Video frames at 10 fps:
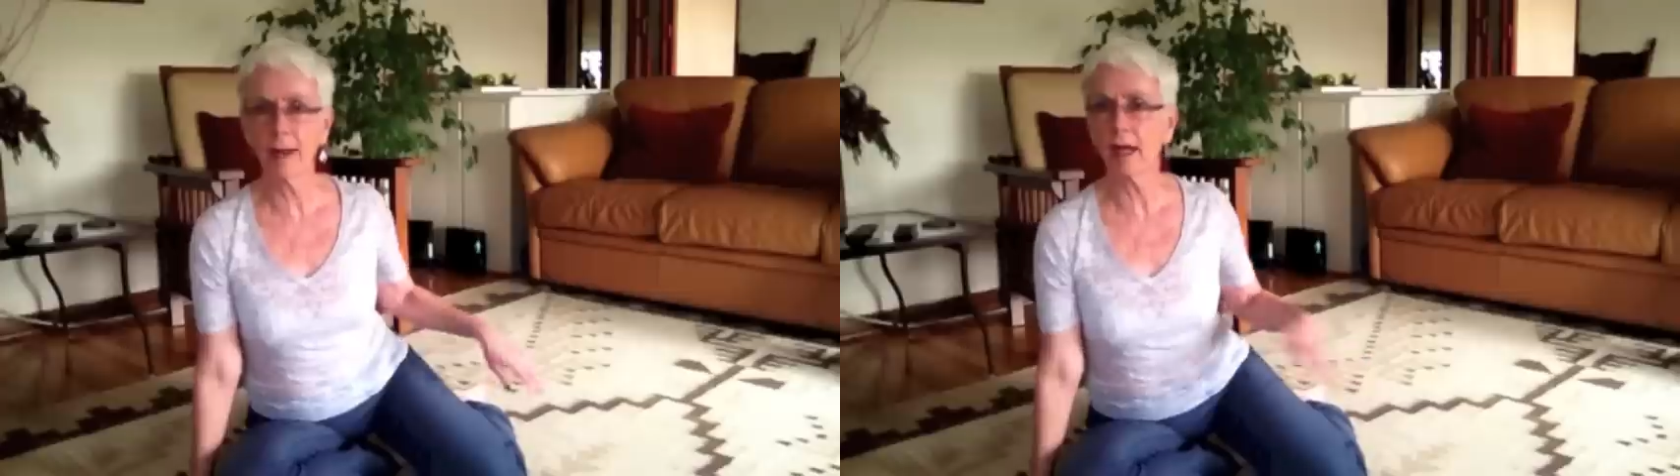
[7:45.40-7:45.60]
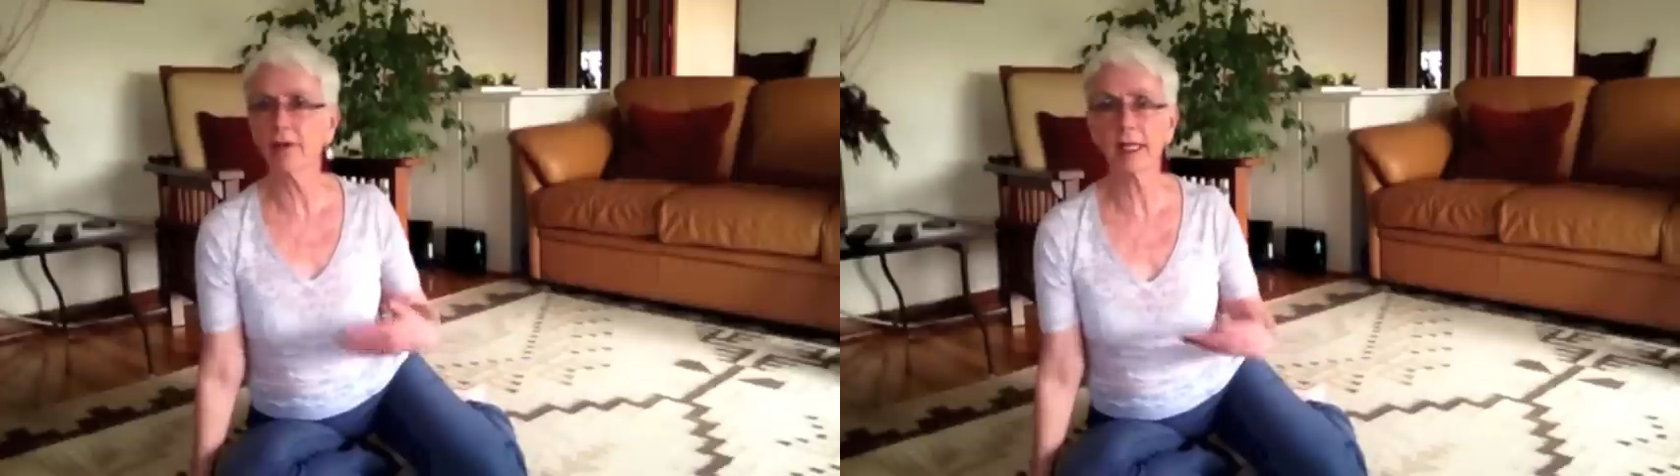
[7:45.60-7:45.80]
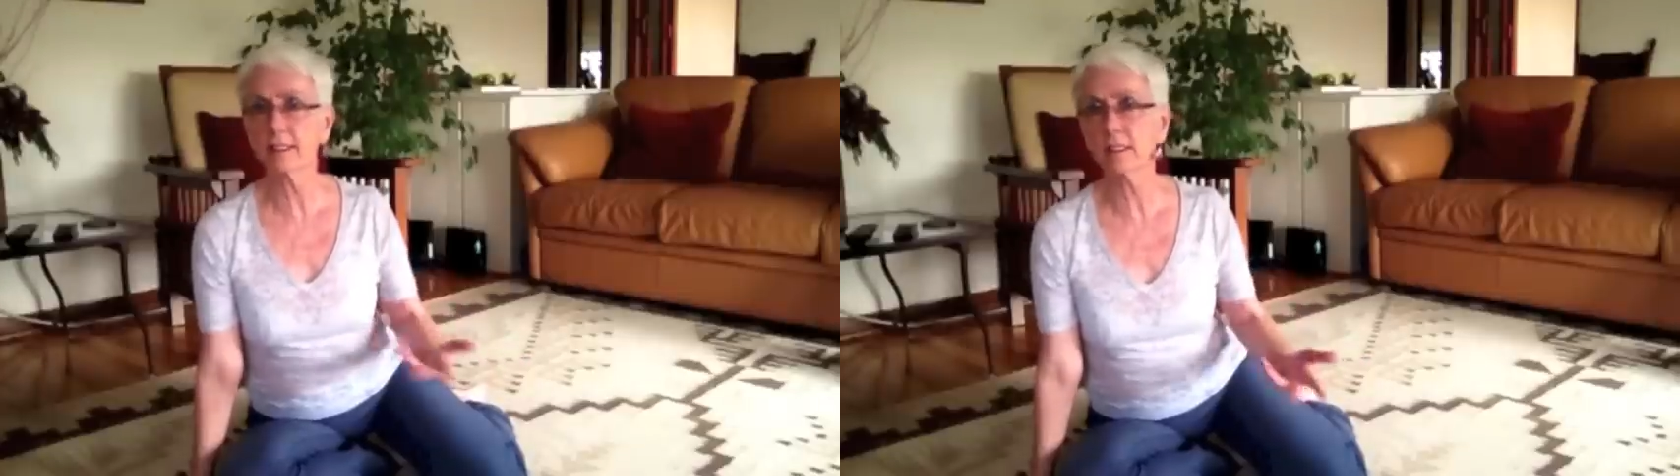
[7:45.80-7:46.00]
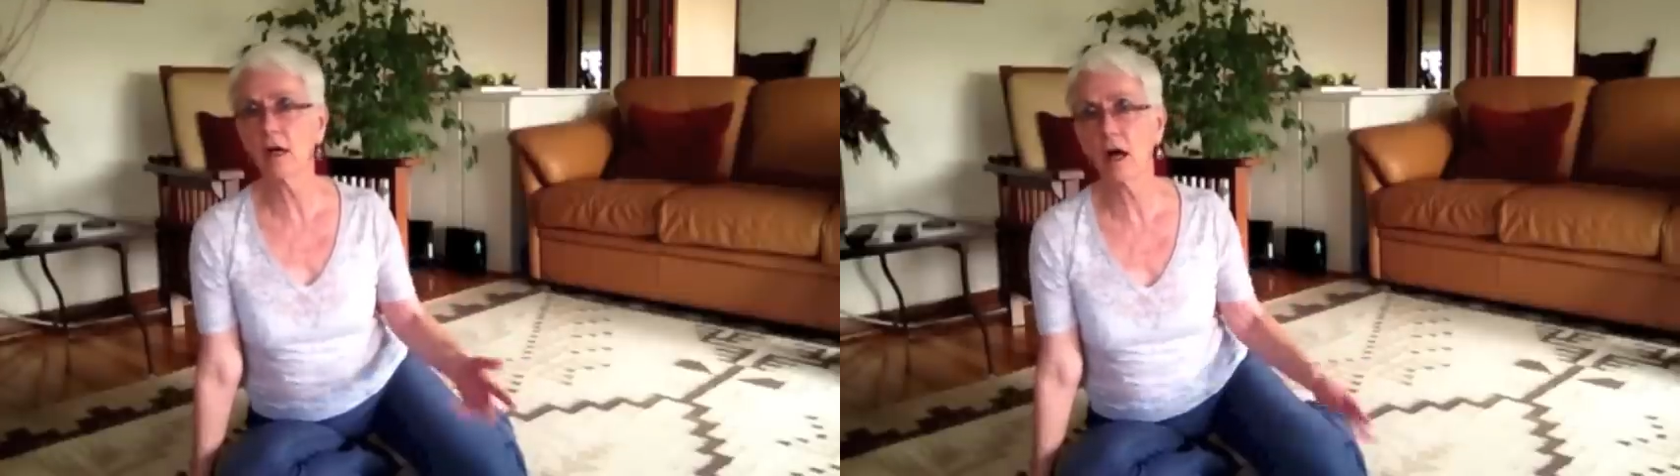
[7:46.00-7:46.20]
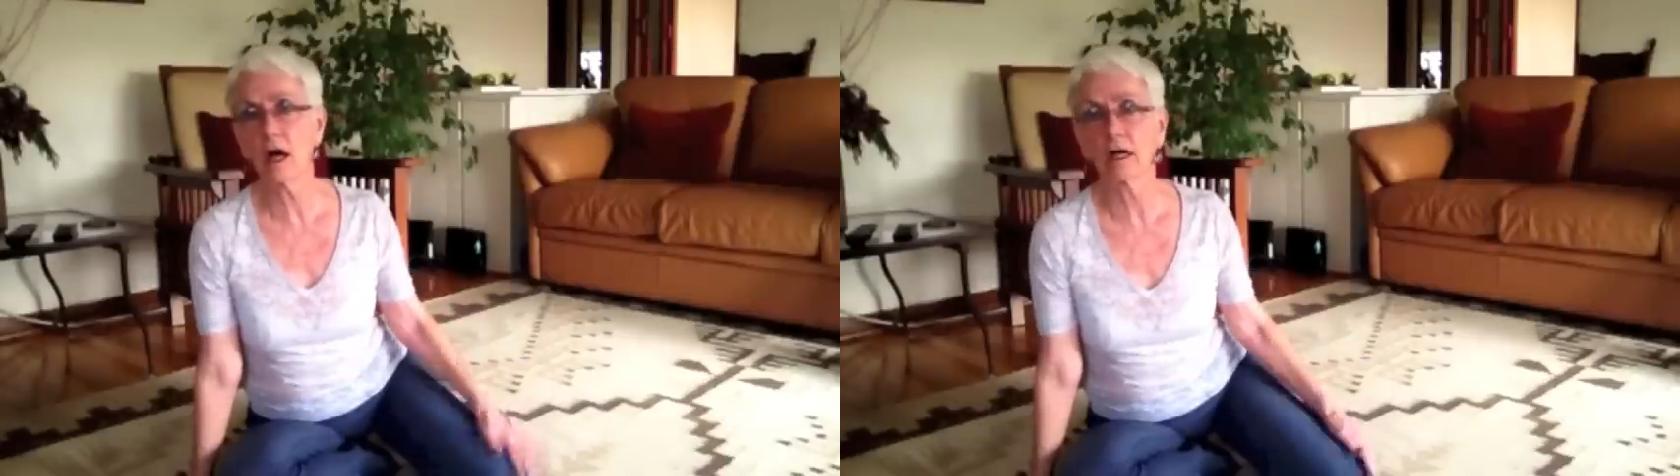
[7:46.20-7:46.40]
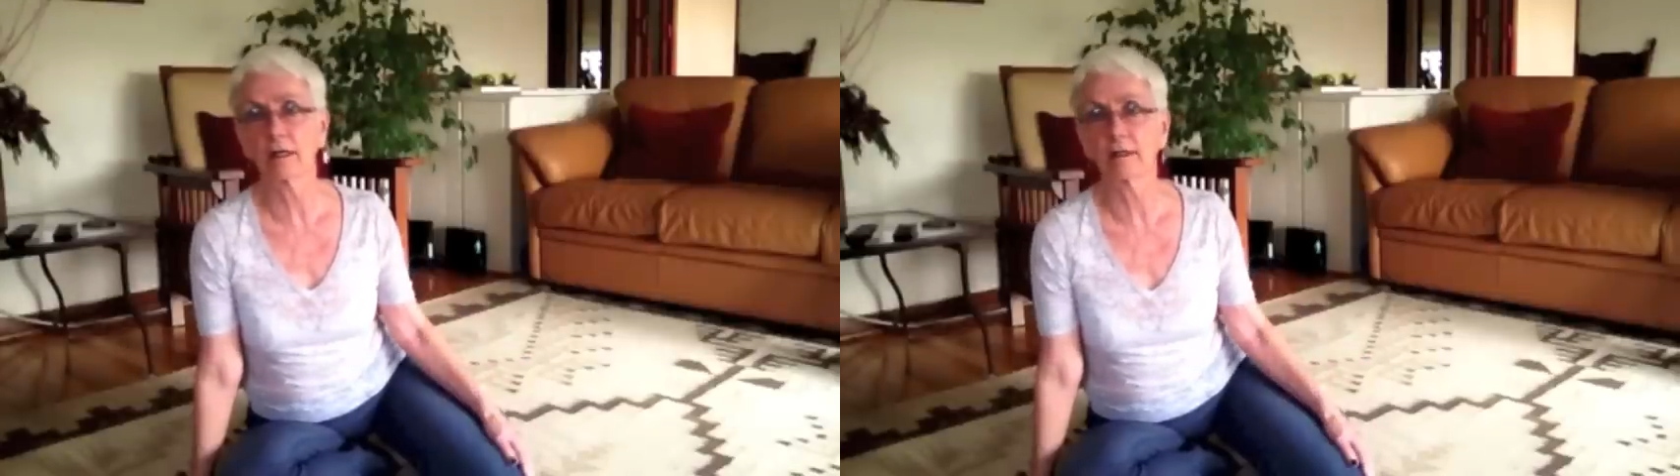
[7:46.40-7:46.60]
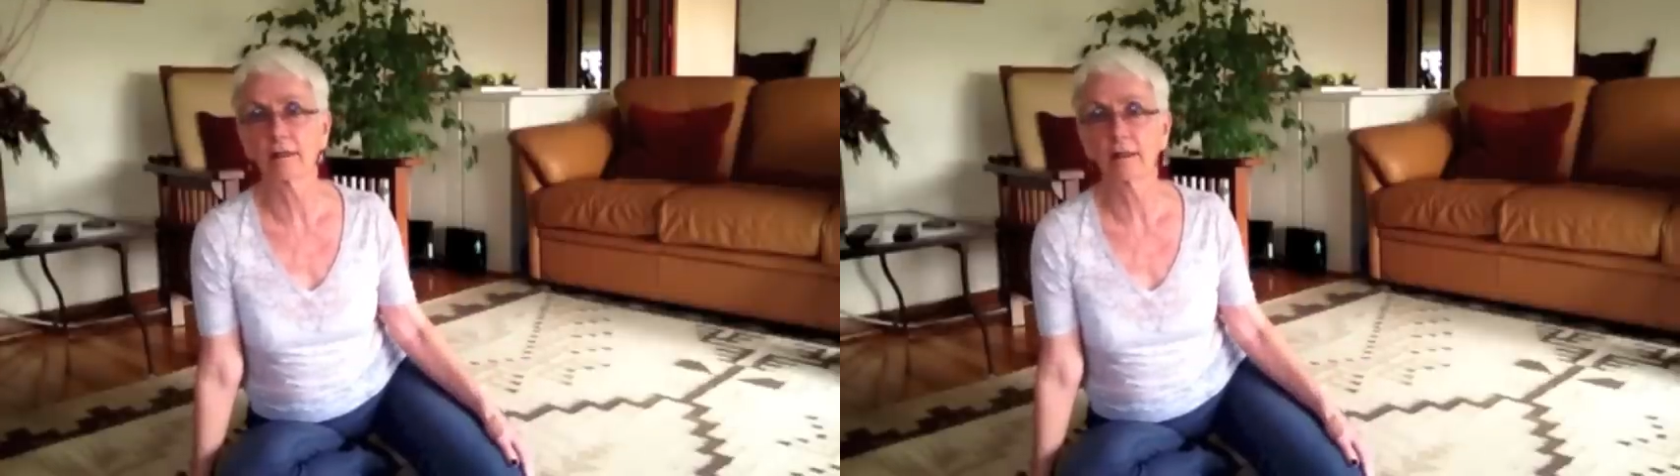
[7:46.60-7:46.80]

about this long,